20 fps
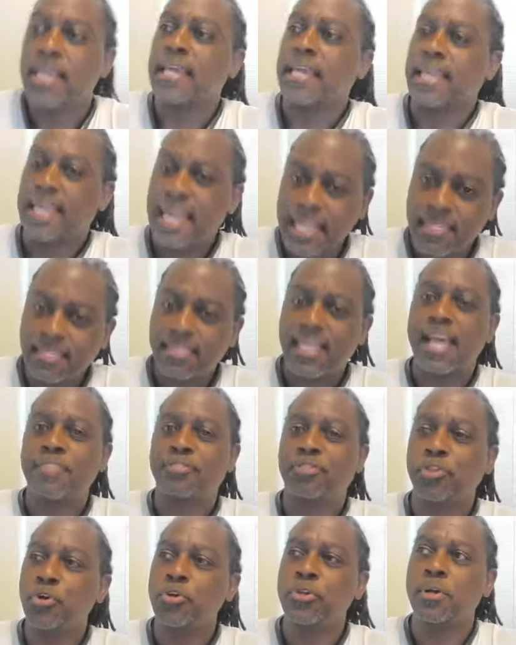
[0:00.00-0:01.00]
Get
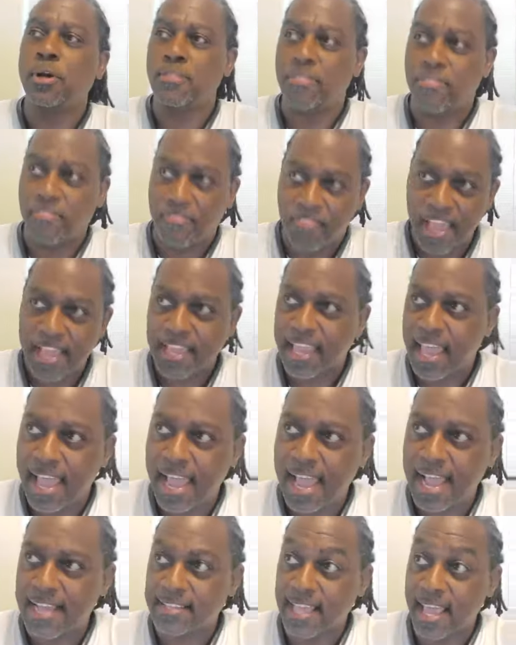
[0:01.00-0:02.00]
that through your thick
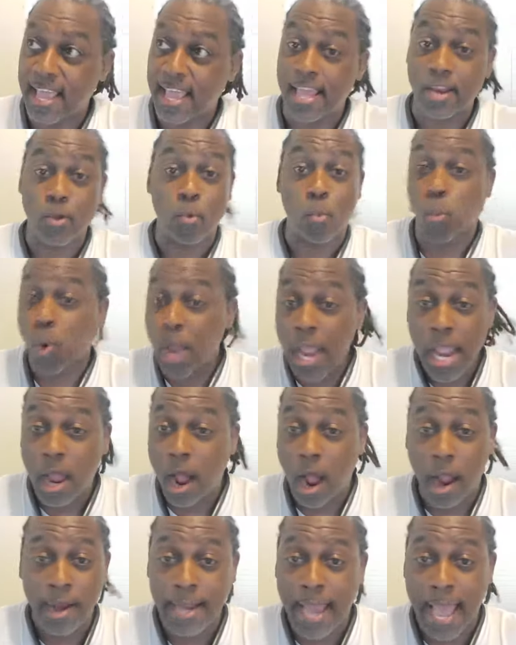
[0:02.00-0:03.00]
ass head. We
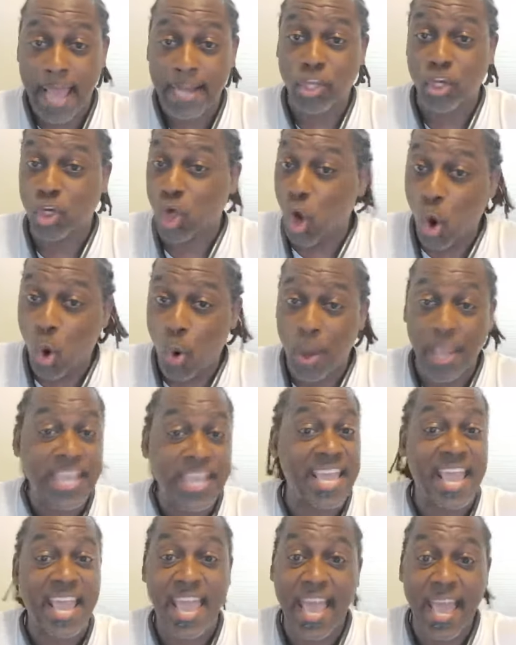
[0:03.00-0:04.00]
are not going
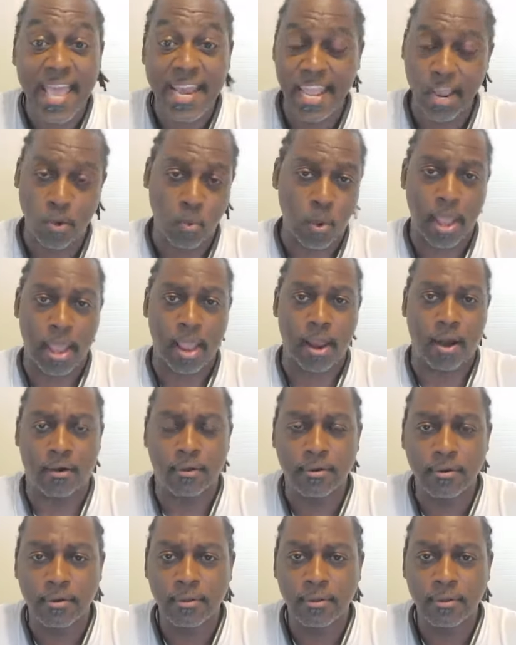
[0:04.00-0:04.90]
anywhere.